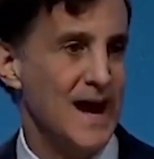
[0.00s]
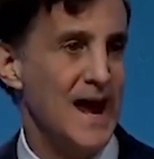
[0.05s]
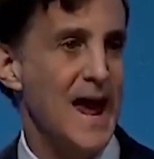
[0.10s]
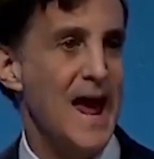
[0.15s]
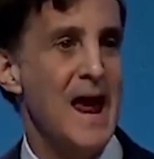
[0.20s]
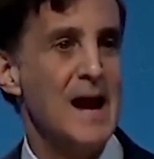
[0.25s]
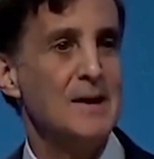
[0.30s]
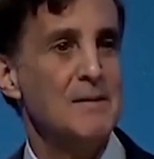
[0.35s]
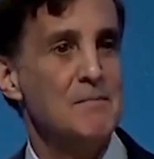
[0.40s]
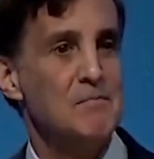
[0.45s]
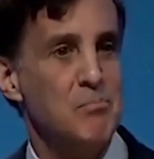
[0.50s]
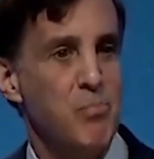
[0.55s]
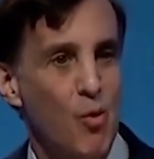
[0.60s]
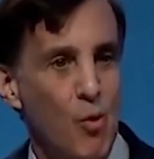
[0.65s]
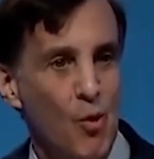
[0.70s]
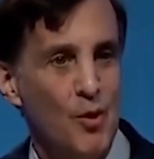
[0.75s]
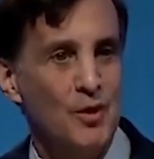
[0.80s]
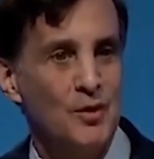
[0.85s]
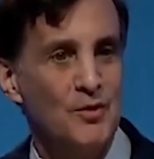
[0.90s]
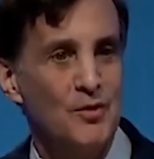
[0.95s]
and
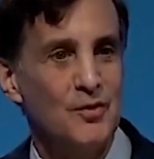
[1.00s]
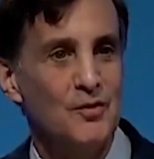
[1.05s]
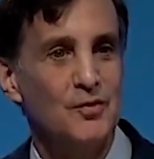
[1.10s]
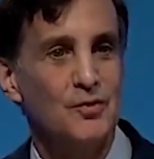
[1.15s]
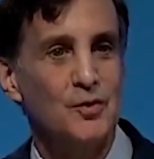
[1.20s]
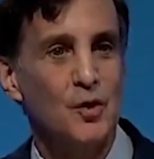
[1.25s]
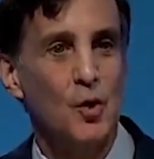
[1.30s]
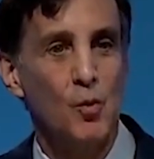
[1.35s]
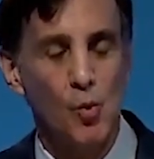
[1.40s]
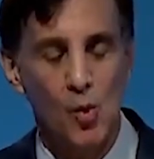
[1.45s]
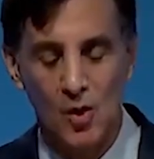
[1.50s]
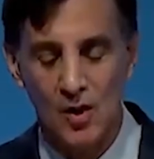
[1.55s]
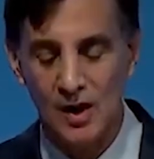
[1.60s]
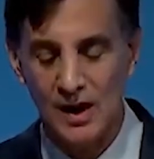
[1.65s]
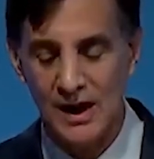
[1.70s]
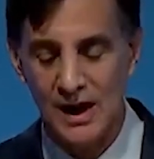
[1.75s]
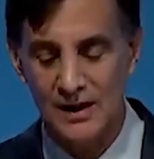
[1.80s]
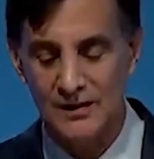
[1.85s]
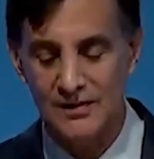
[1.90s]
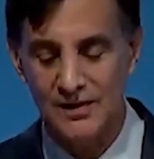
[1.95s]
important the
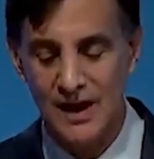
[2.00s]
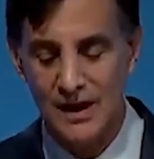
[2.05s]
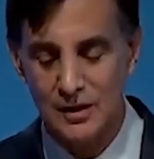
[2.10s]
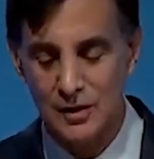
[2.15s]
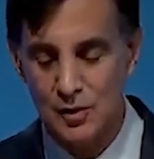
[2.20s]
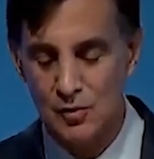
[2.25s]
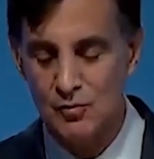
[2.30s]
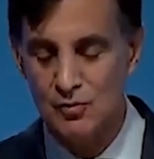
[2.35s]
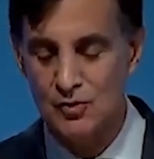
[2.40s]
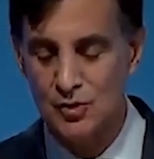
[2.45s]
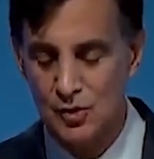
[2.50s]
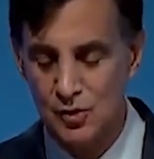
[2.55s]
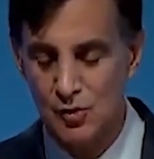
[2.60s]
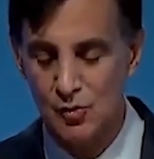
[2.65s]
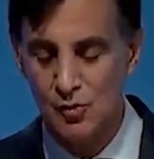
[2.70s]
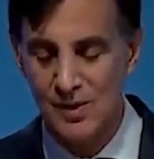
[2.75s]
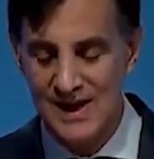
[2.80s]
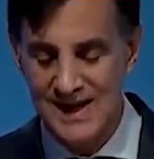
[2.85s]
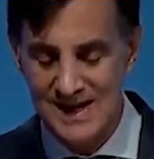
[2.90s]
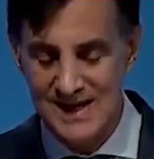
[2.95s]
work that you
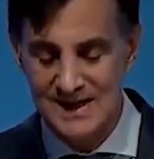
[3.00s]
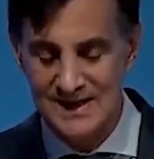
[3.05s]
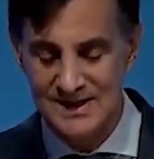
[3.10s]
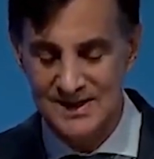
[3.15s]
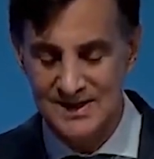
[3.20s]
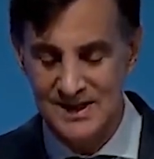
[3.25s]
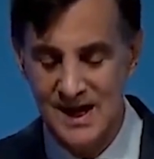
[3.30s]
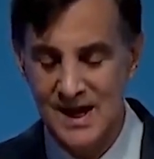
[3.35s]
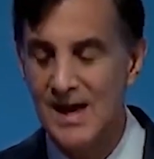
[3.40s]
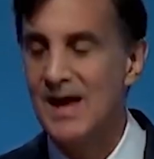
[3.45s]
do is,